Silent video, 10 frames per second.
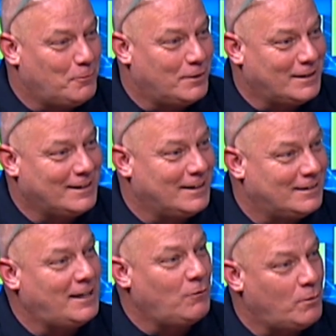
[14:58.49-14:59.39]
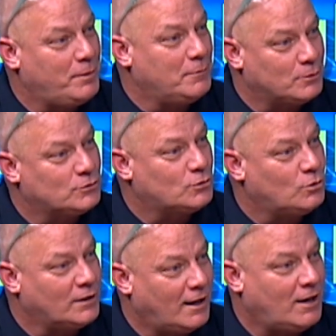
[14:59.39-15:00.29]
But again, they want people to
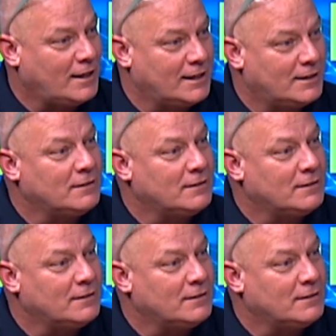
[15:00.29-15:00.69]
score now. I get it.